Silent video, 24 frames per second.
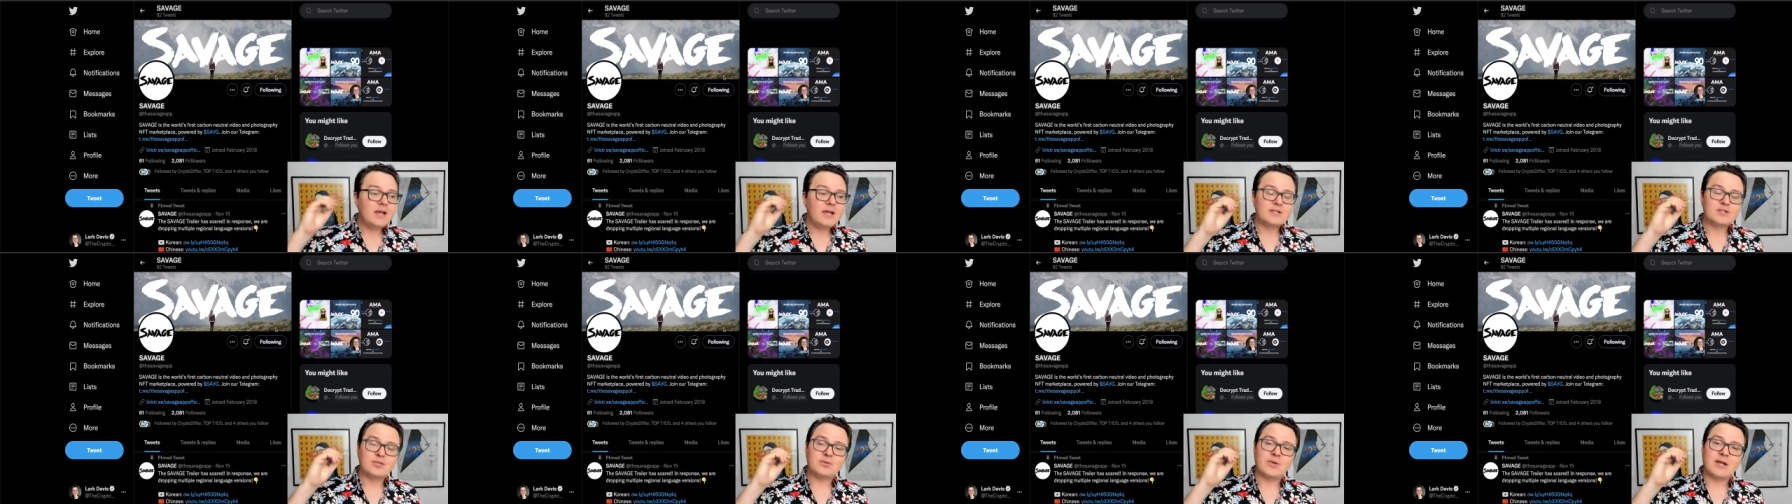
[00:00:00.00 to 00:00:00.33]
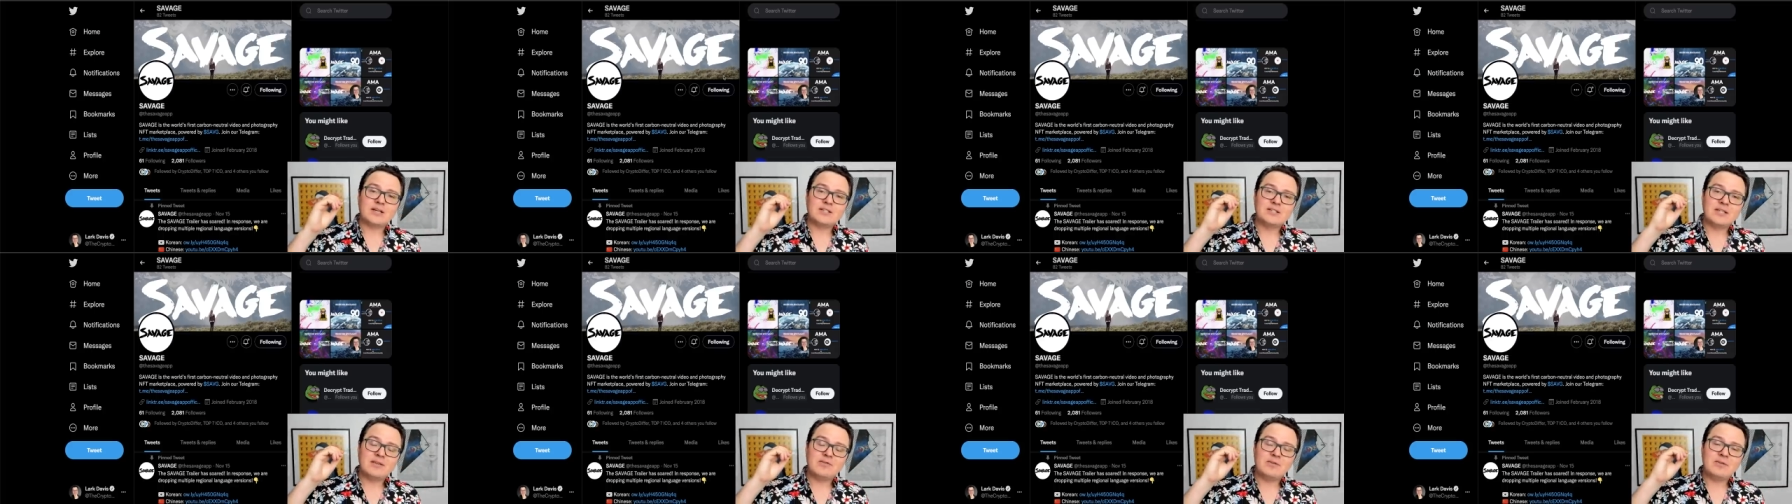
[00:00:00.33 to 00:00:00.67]
So they're
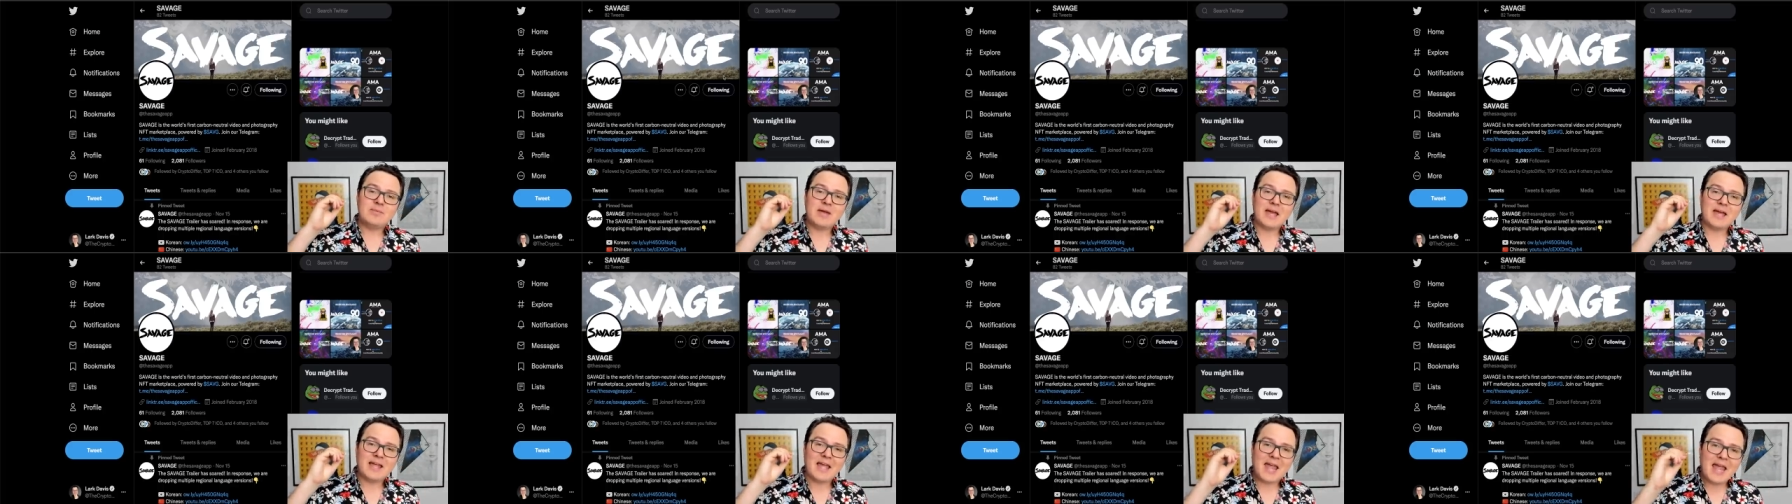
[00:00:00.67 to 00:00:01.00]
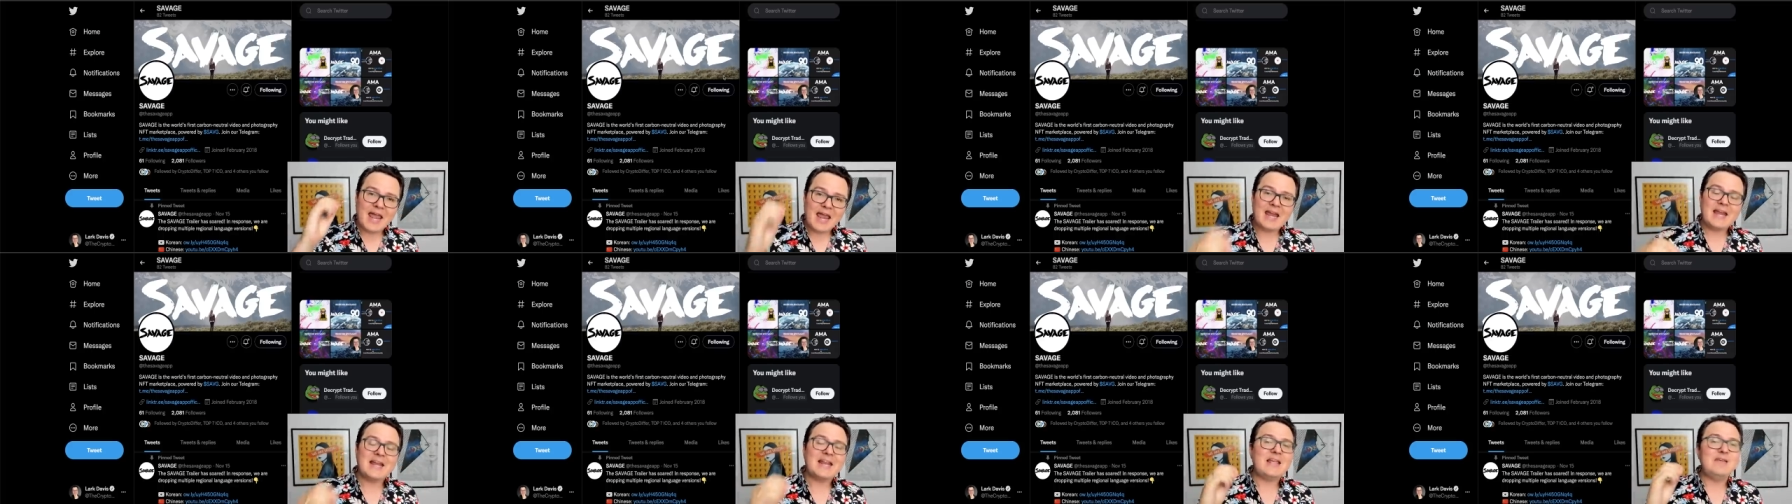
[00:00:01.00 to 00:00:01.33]
actually giving back
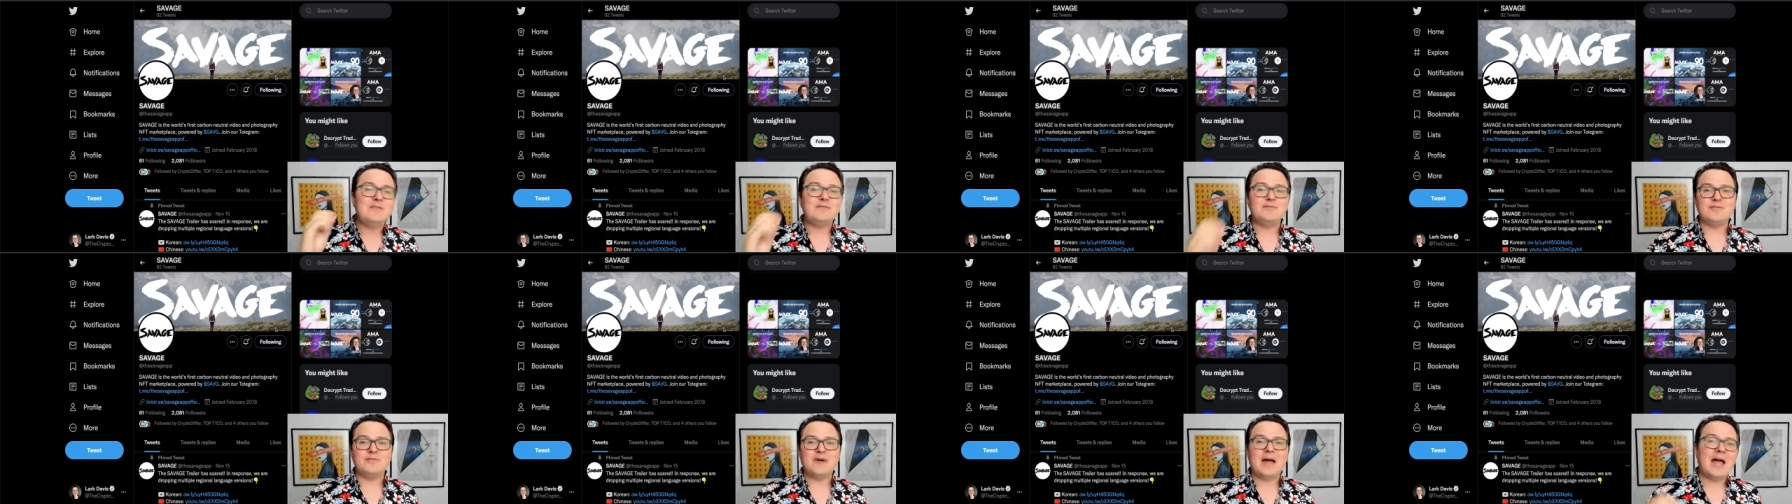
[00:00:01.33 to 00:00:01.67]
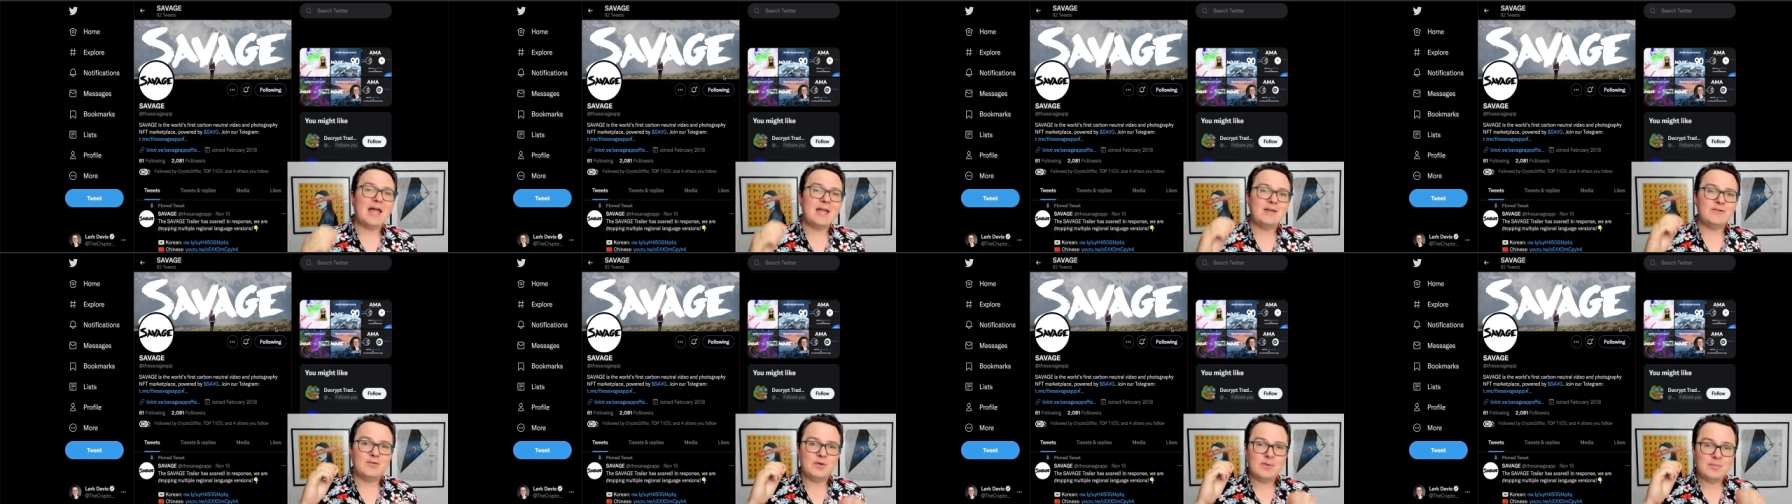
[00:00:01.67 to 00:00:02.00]

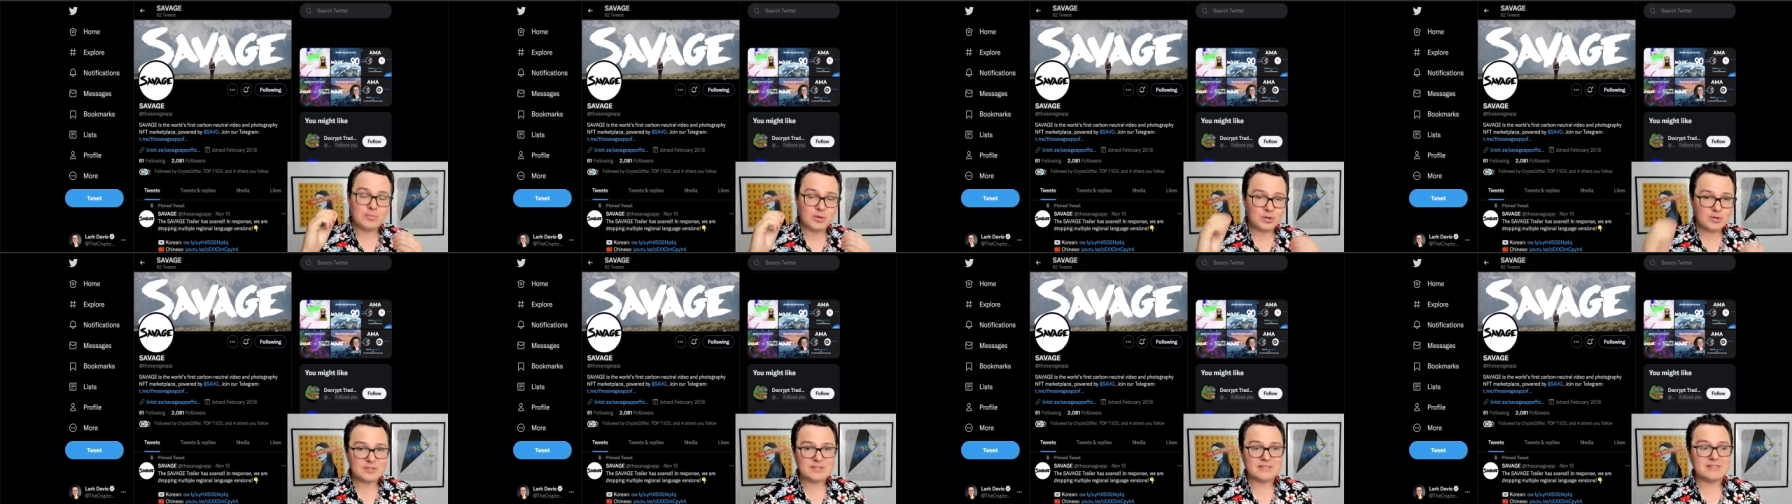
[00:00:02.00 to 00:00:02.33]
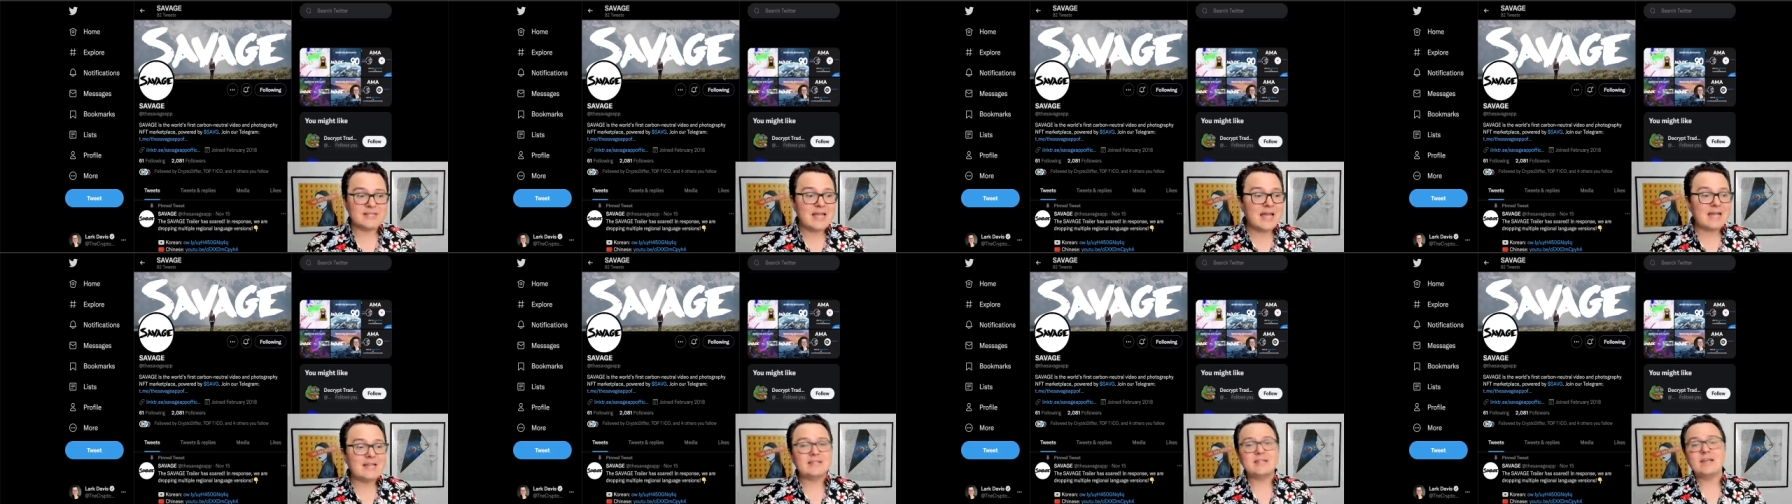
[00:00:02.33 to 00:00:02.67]

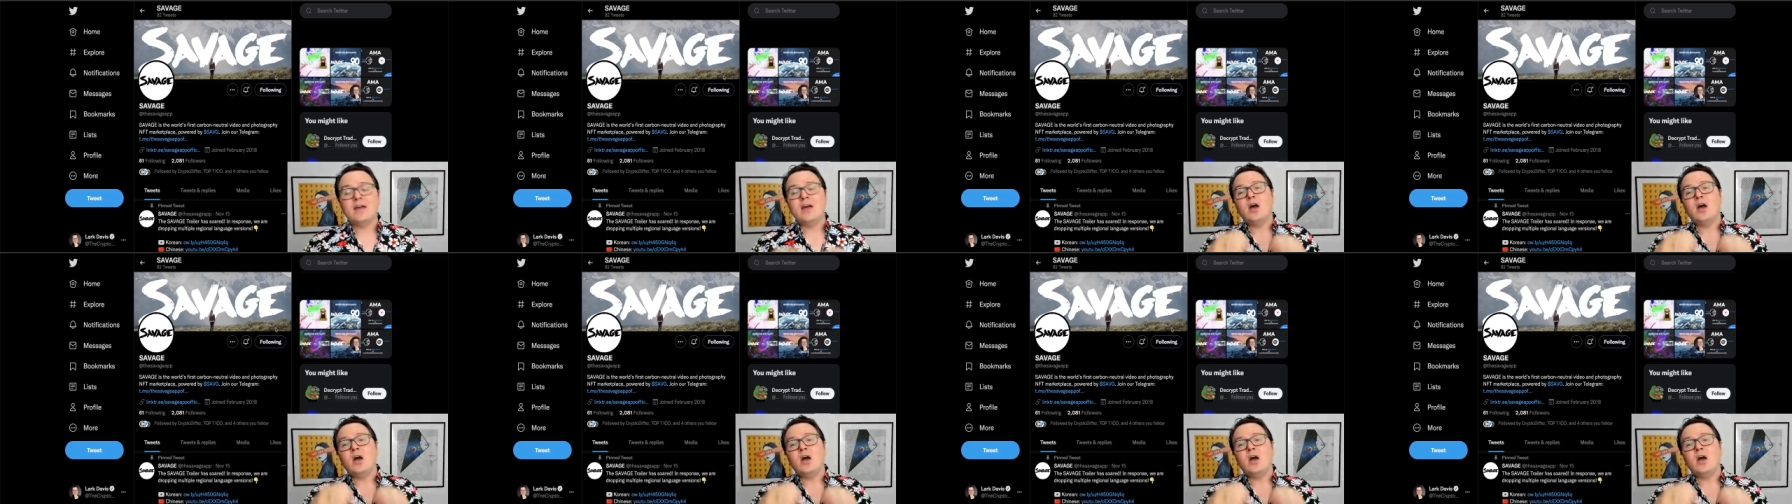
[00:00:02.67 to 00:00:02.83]
85%